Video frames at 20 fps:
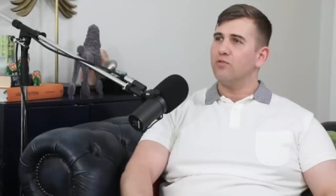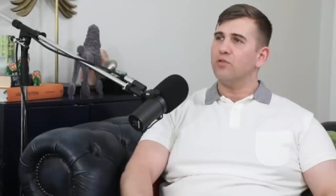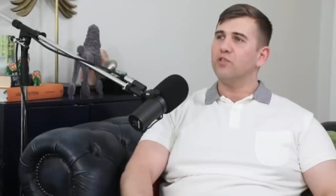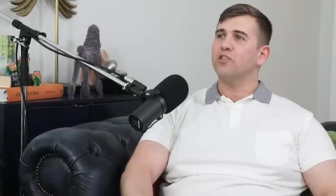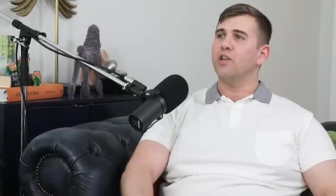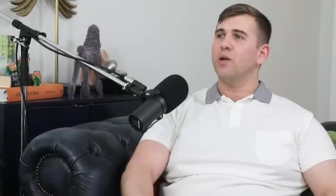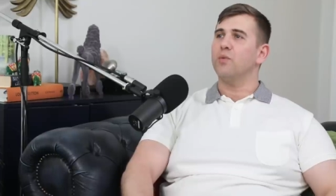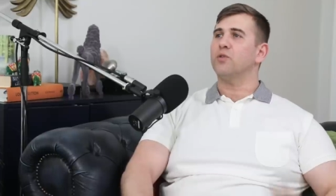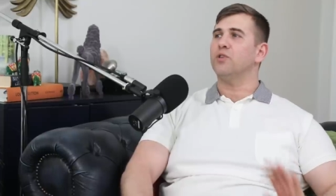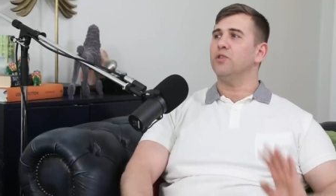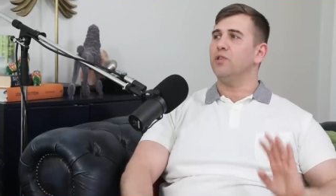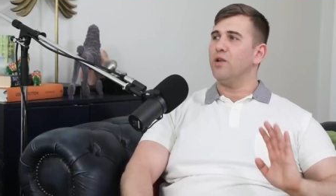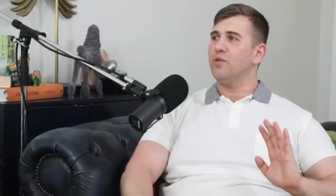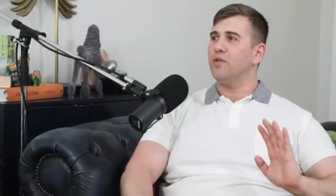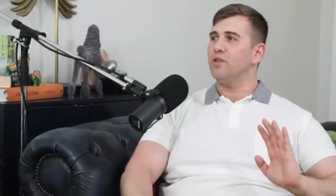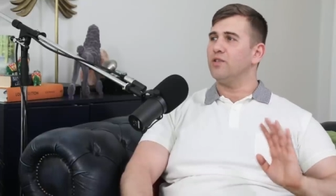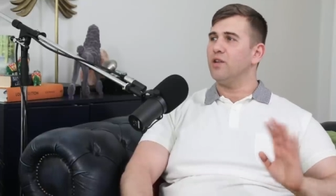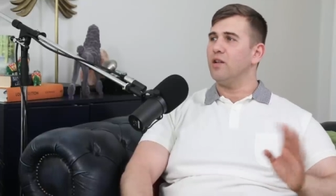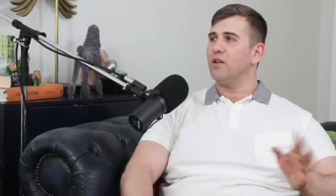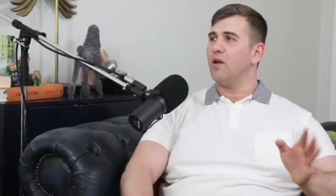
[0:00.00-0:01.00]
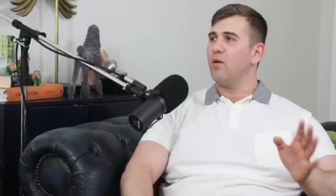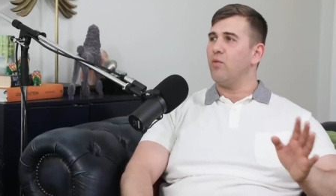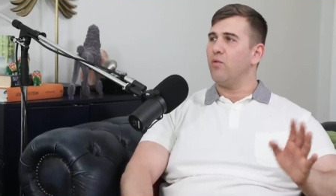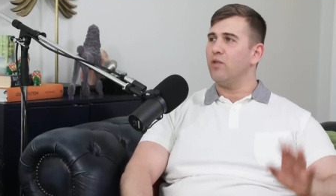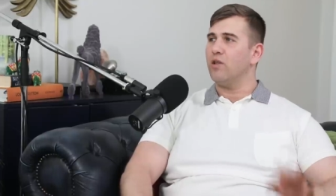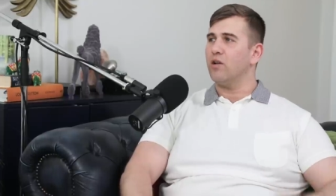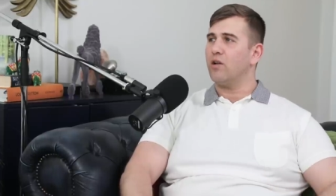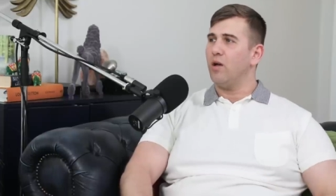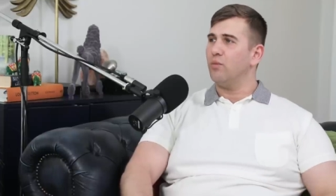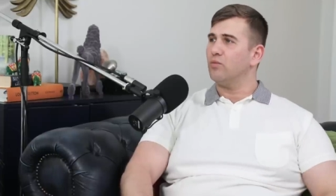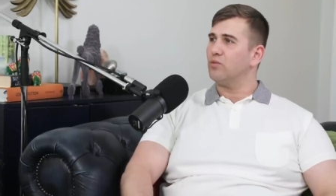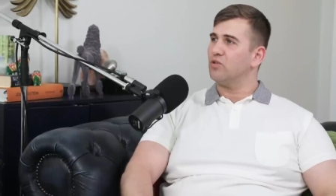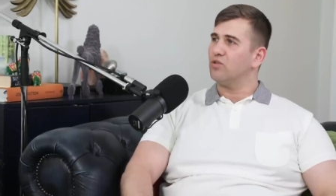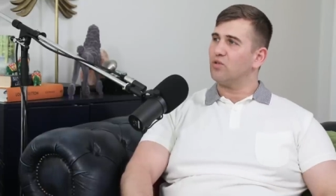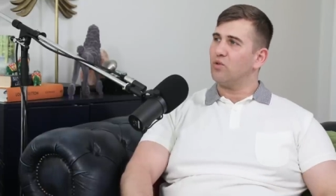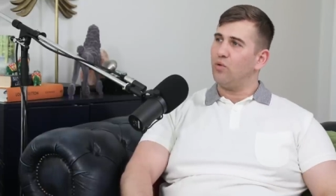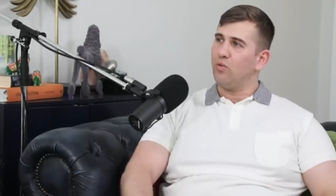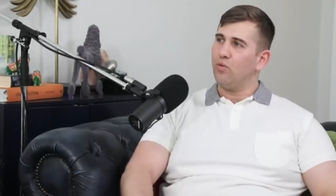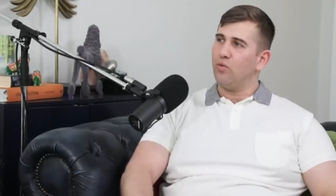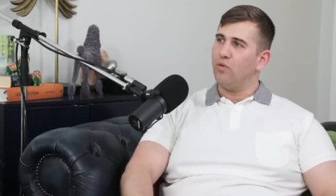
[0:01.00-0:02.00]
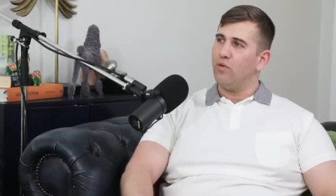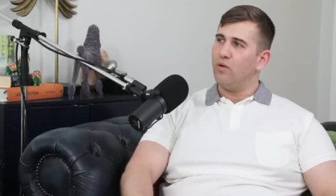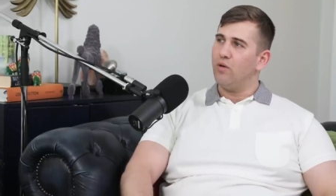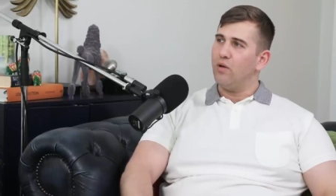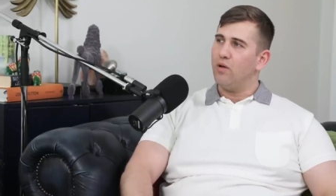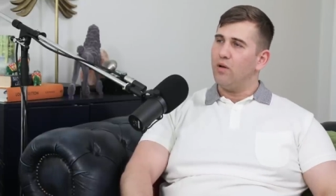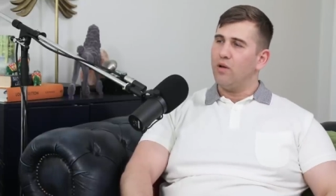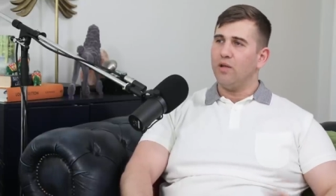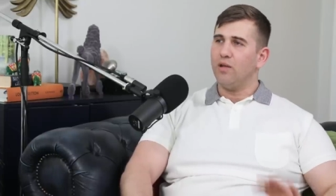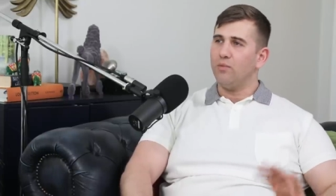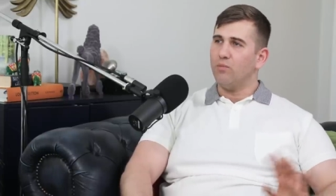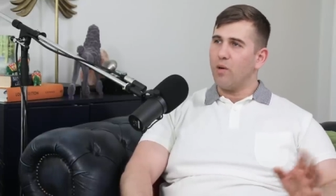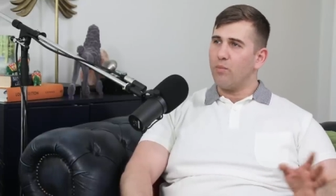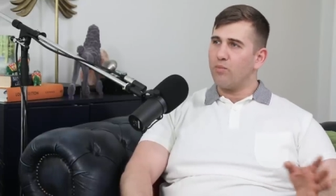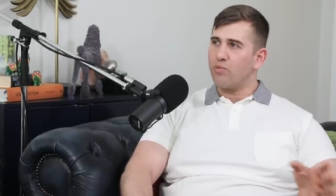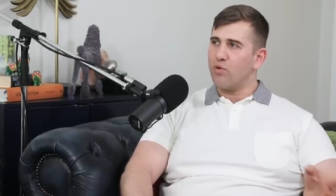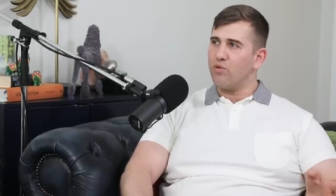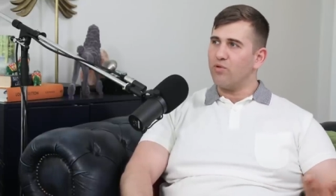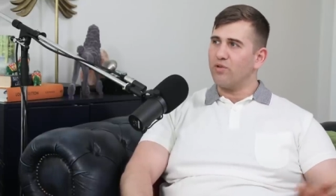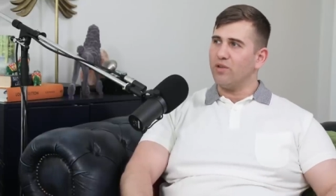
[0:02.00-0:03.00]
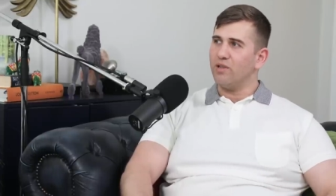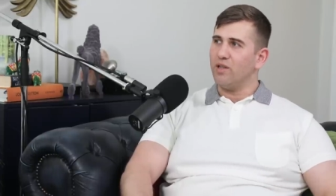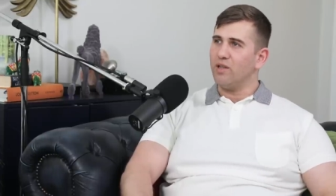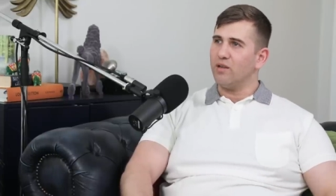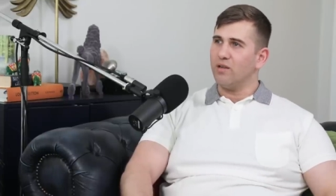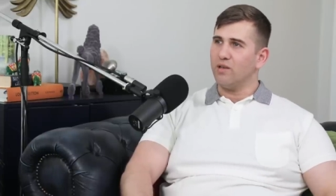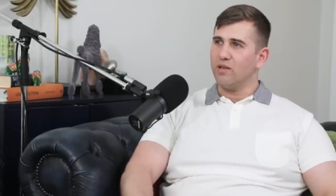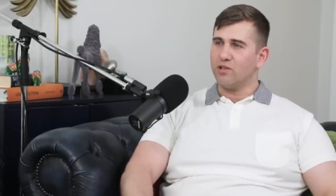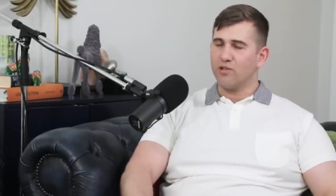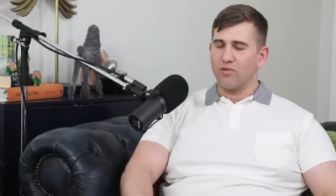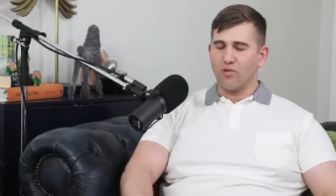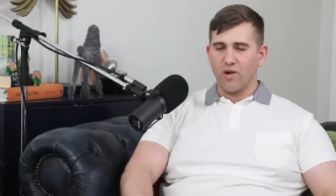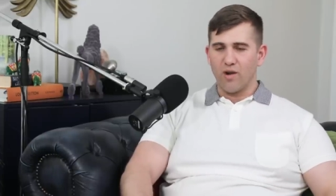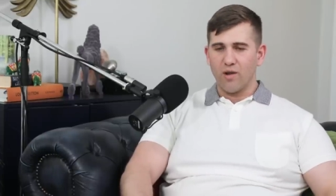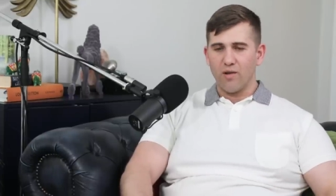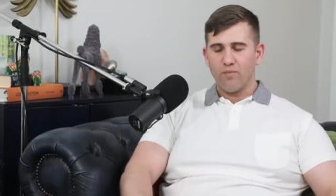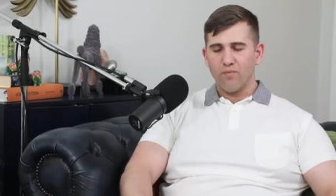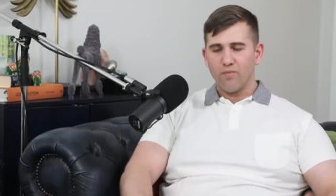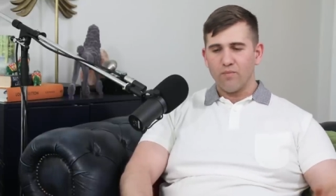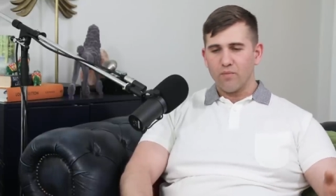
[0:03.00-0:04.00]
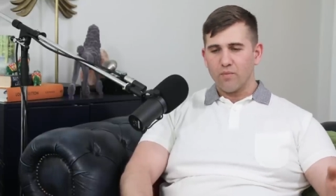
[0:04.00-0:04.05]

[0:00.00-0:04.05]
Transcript: reception area, said, I want to come to school in my broken English, right?